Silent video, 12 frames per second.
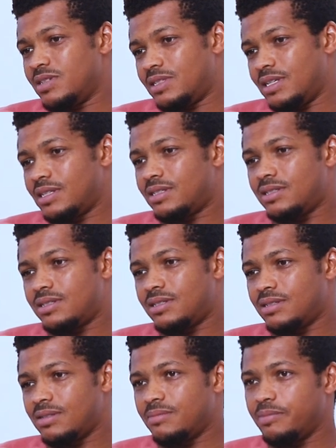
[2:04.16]

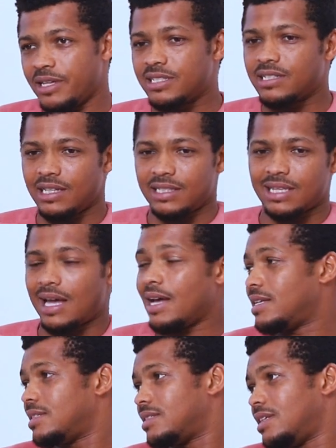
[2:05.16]
business basically
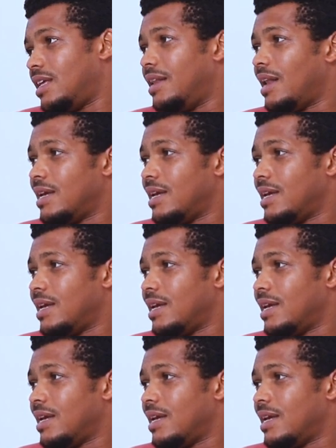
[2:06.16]
ties in